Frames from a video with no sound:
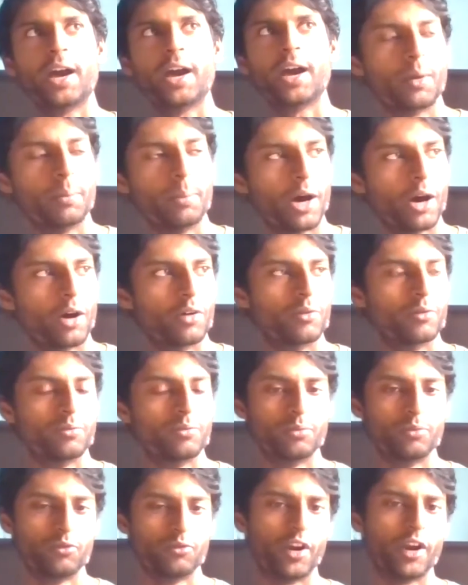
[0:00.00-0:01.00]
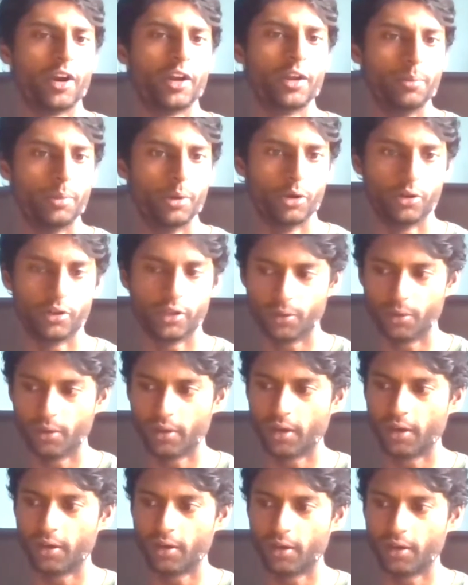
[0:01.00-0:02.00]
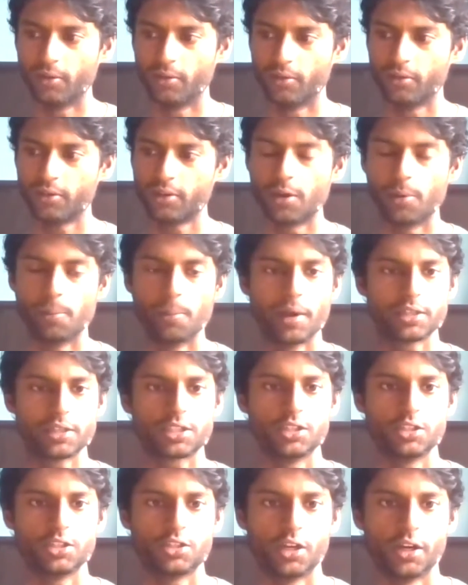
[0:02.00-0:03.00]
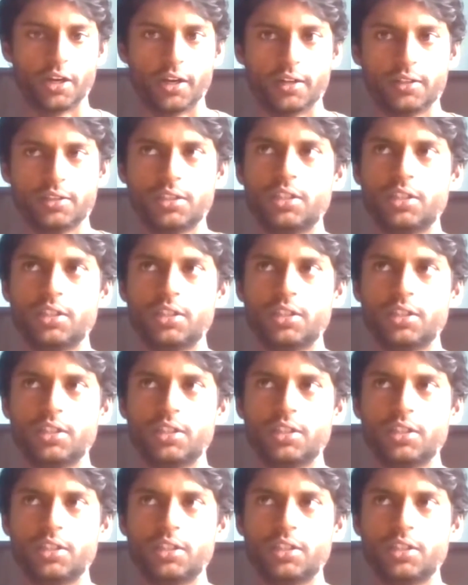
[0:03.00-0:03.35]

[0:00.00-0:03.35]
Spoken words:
about variability and your message there,